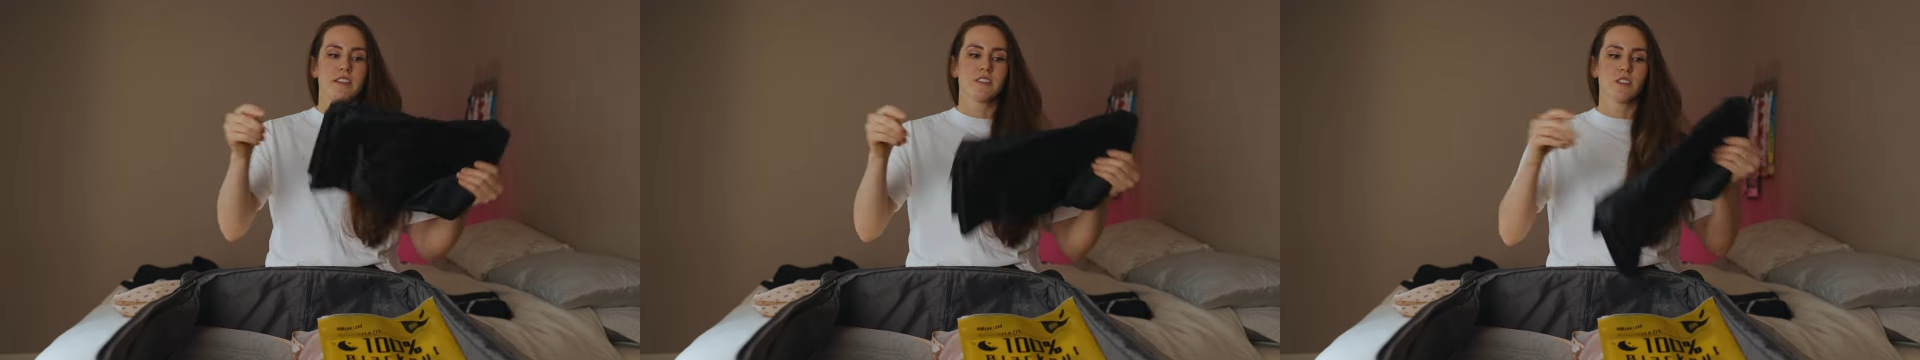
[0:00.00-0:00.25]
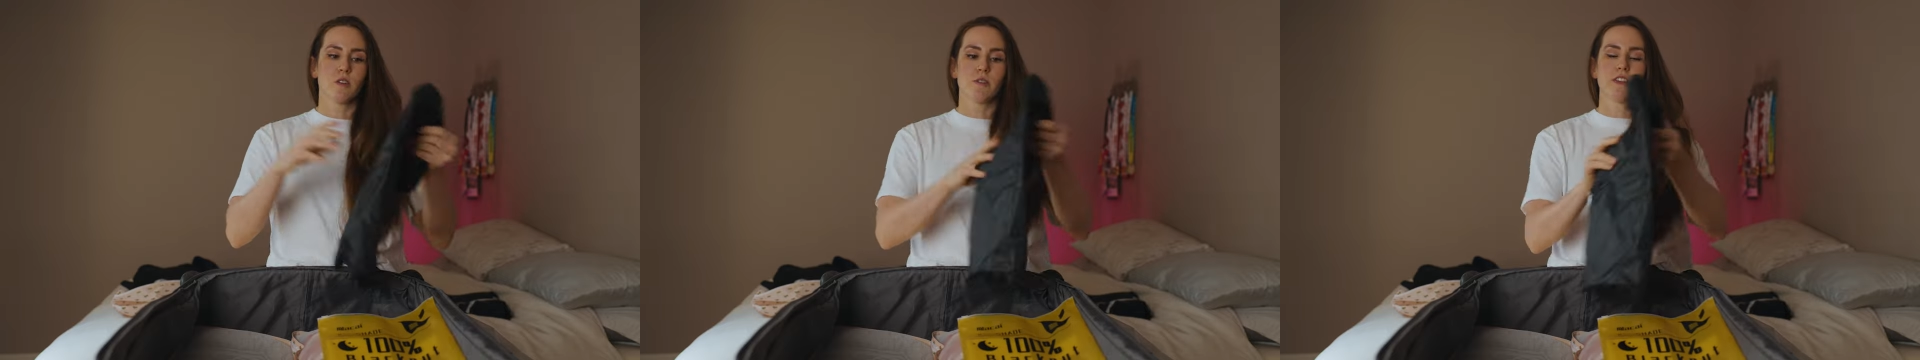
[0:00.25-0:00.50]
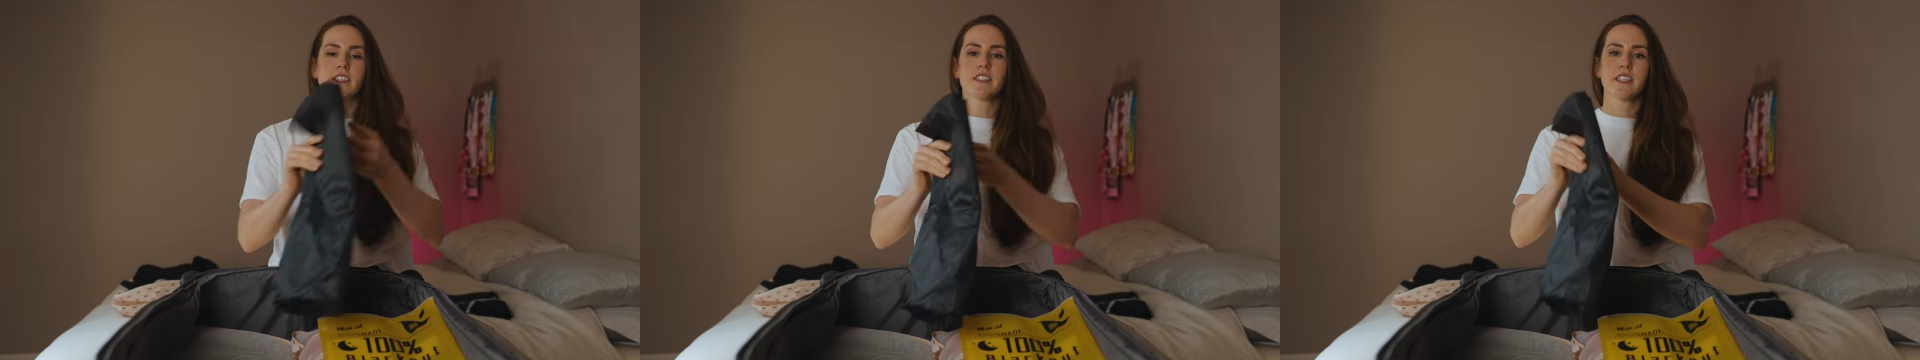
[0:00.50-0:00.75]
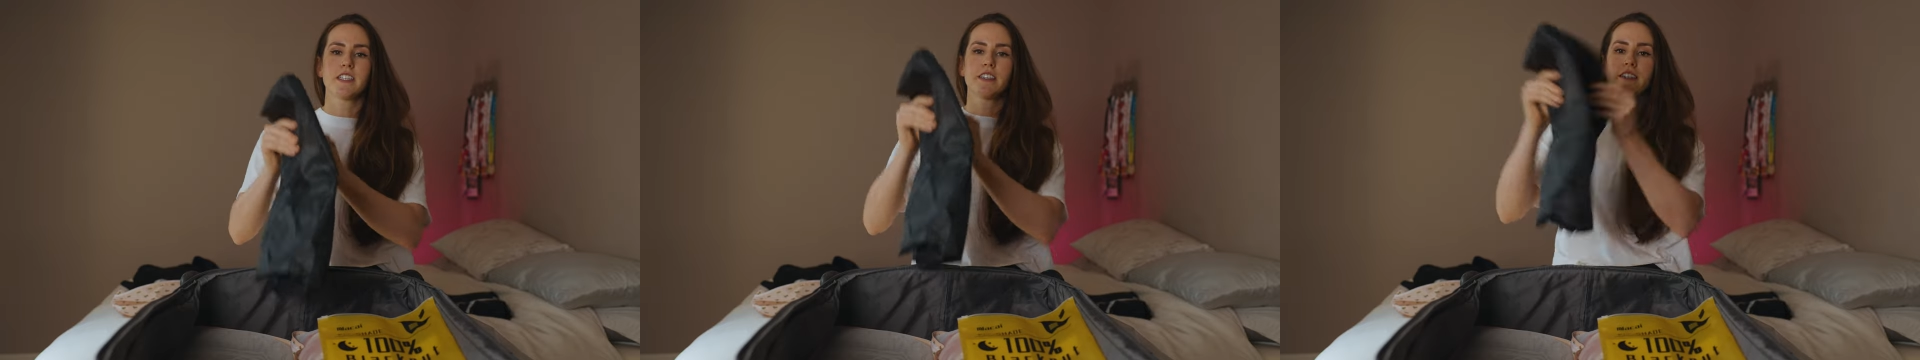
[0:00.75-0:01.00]
So this
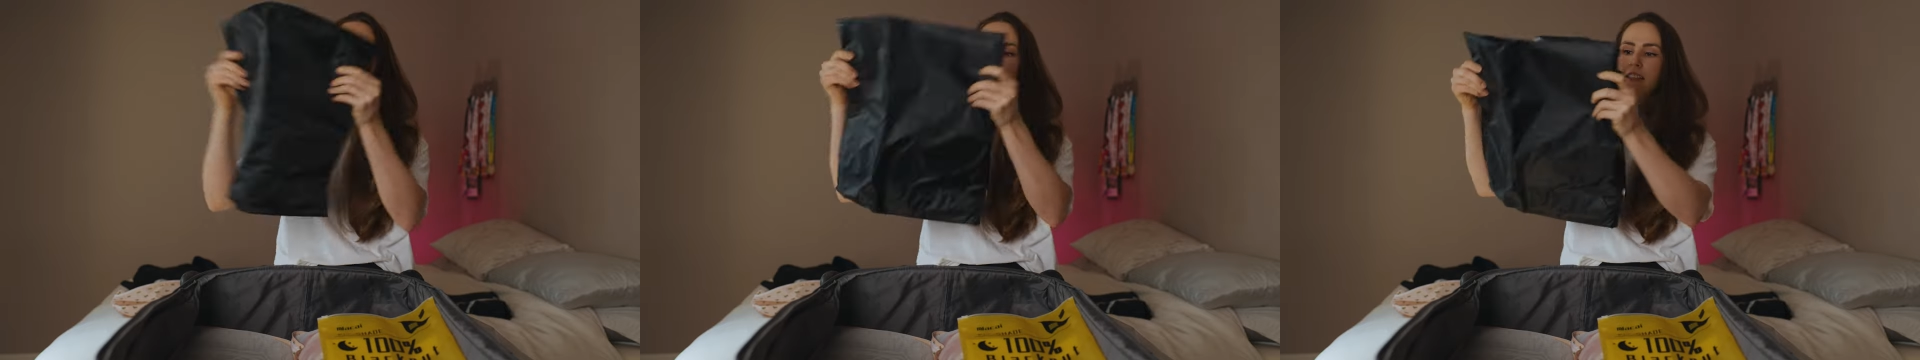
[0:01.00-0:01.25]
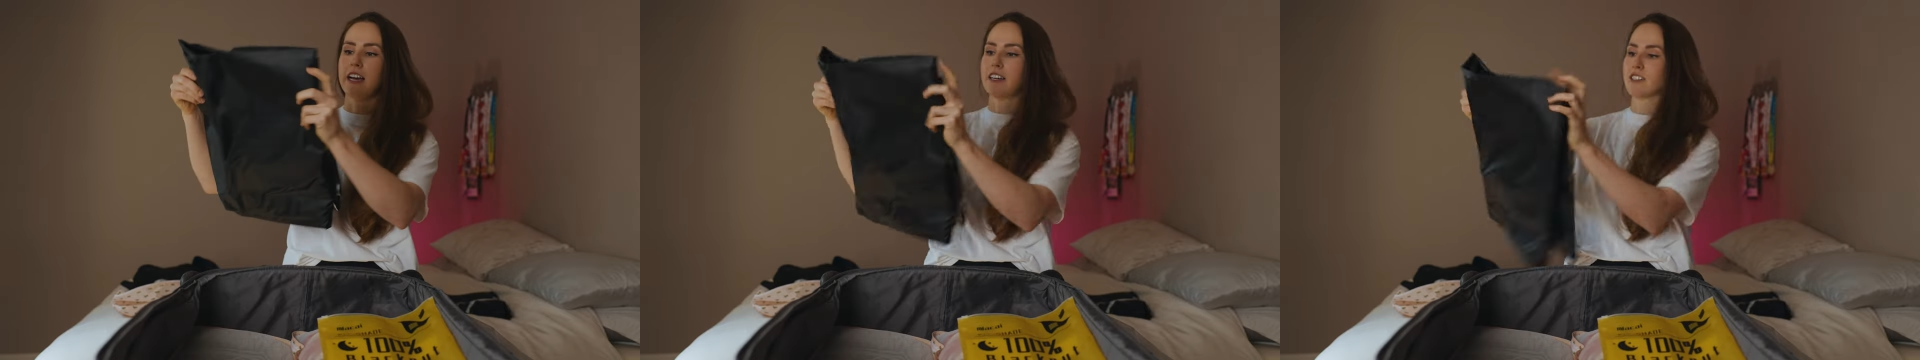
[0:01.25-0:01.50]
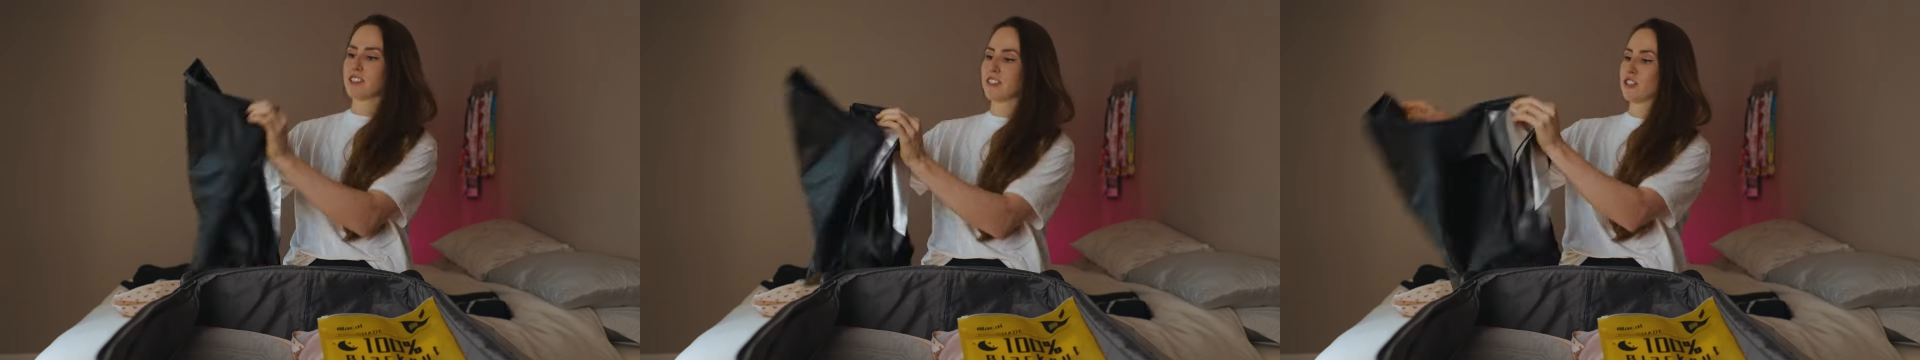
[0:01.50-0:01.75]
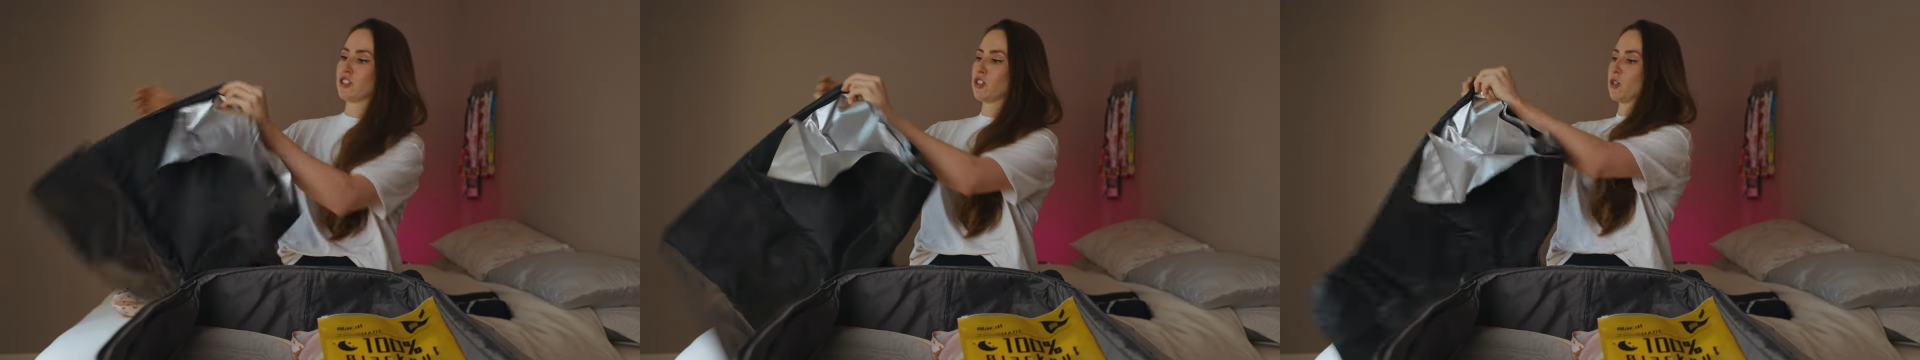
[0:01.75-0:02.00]
thing is actually
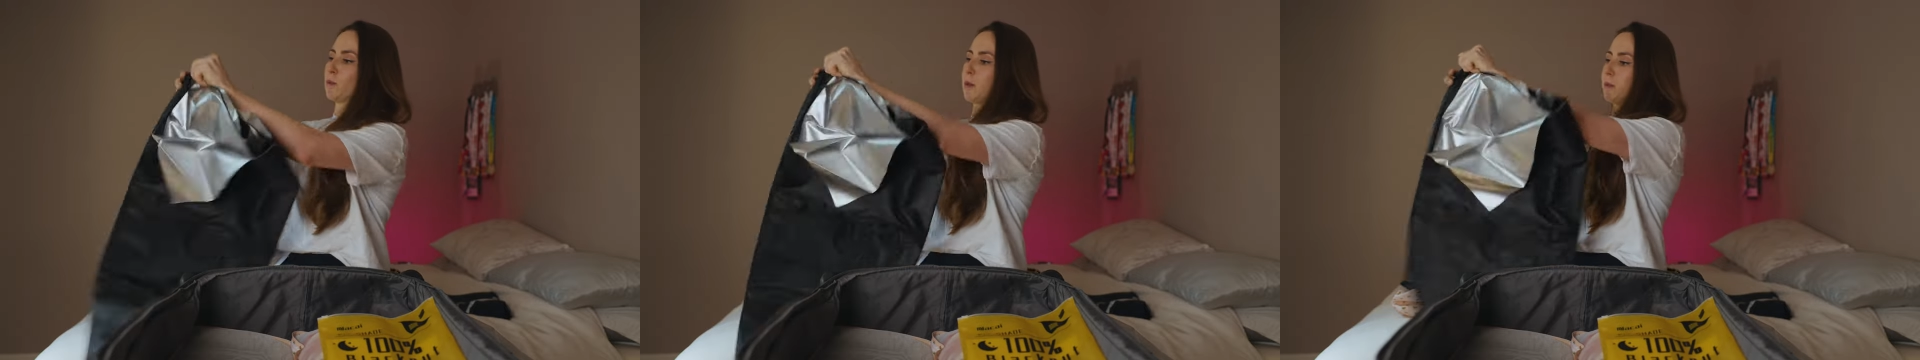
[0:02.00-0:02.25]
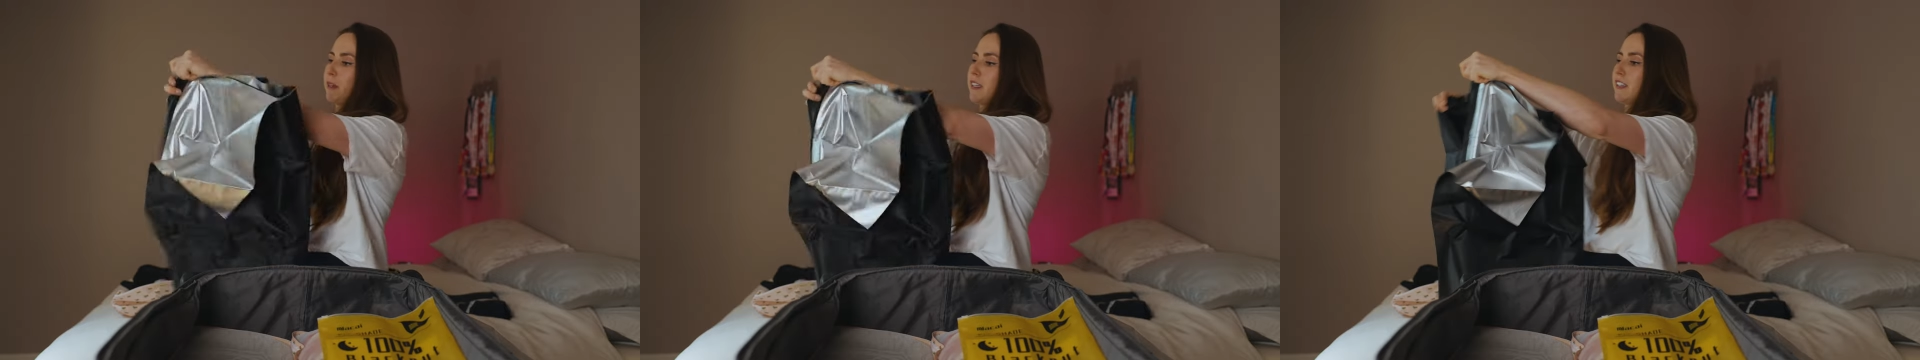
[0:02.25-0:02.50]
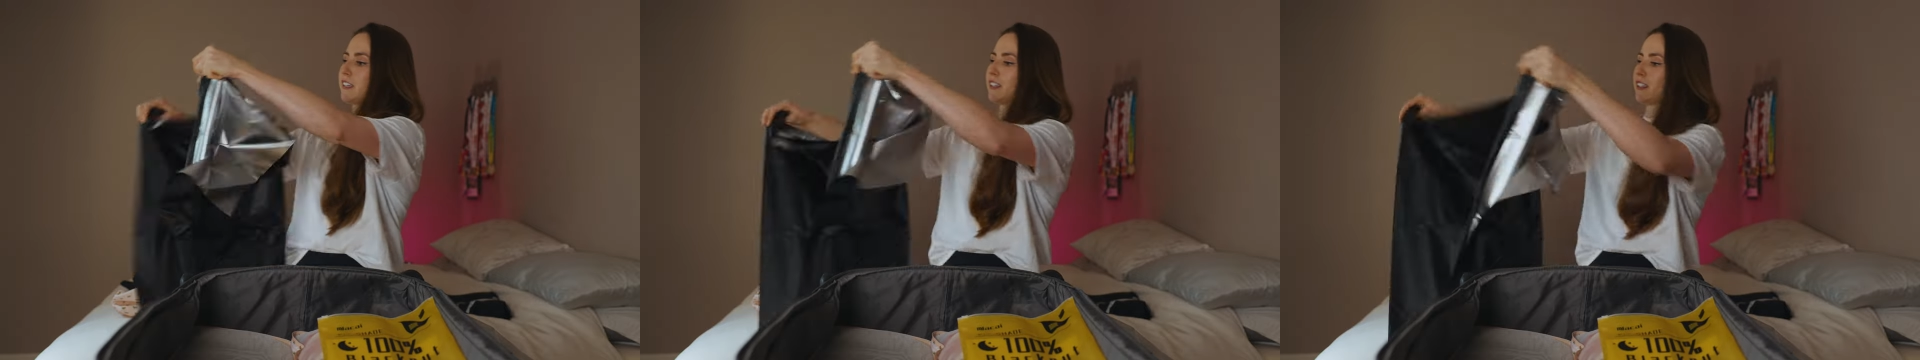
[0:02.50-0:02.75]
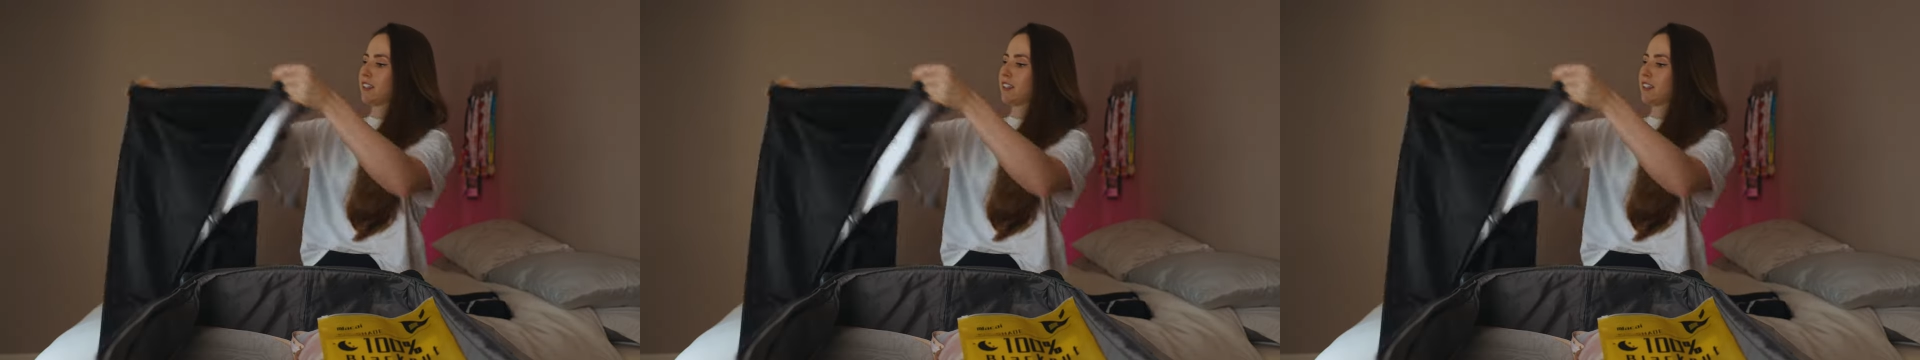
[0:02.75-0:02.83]
super big,